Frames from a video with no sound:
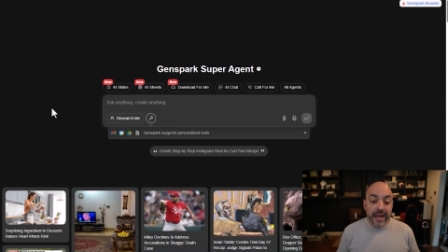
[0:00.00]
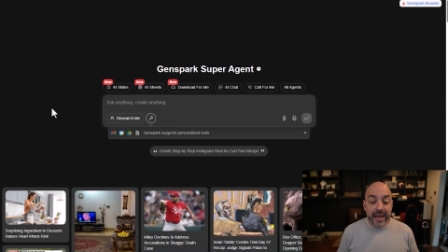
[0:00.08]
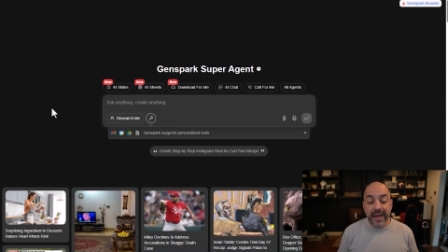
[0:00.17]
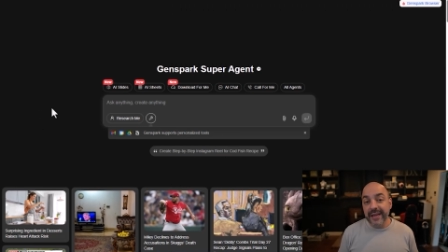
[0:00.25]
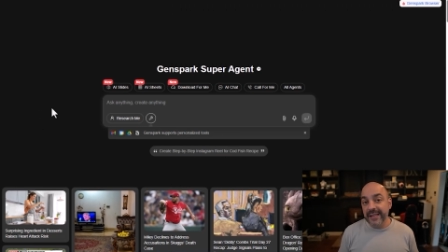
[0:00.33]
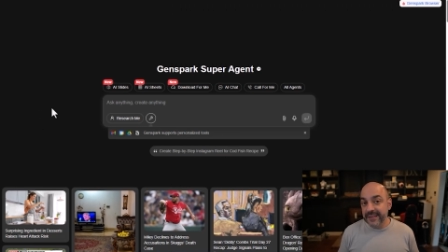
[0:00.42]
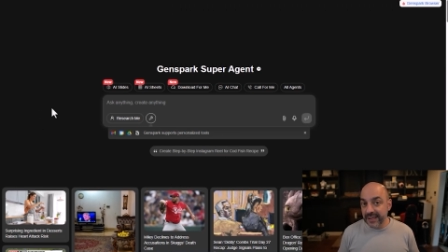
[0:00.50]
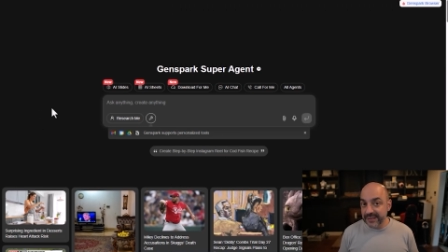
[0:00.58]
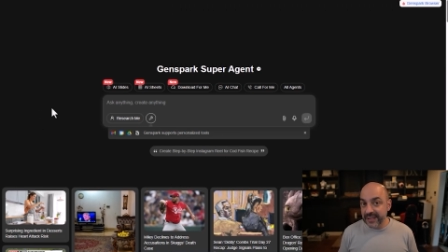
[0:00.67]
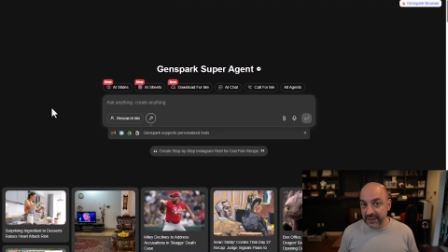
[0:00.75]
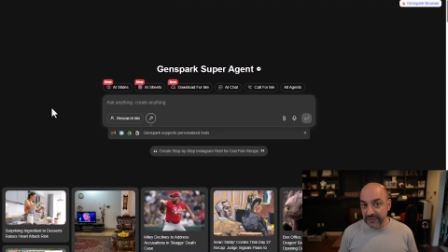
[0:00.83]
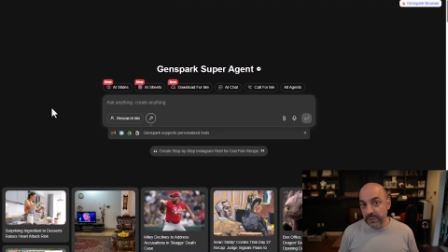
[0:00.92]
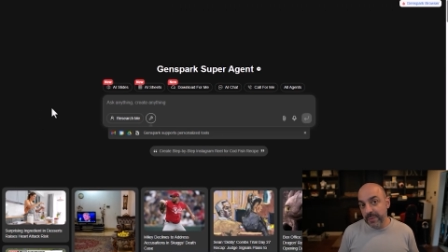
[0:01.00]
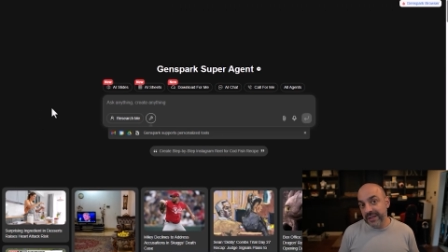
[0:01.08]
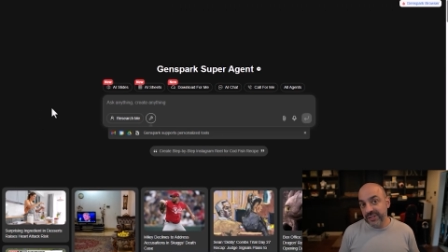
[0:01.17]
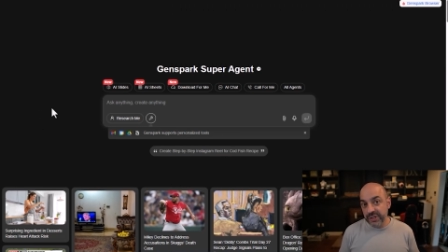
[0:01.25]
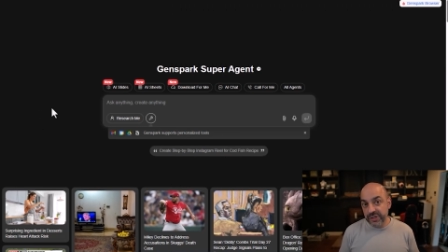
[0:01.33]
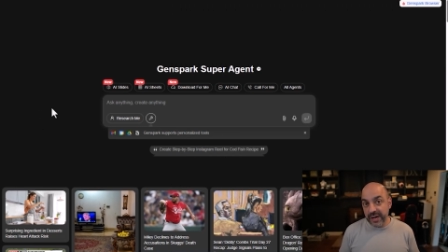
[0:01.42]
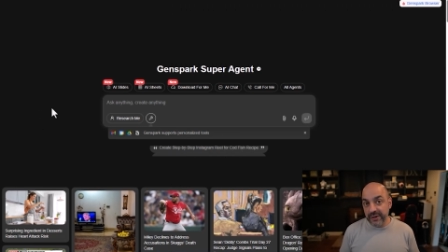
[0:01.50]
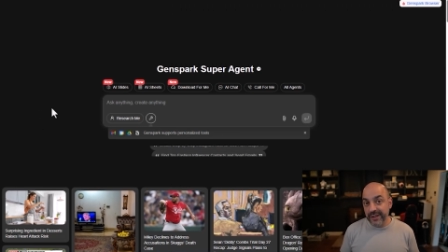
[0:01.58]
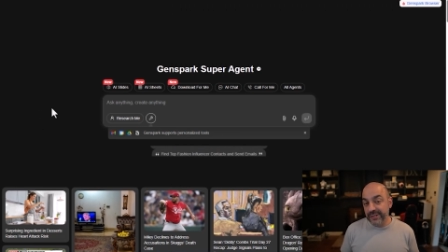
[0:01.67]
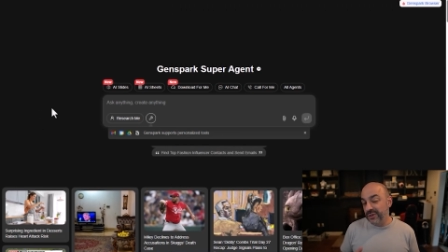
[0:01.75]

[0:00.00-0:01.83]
And it does take a few minutes to generate.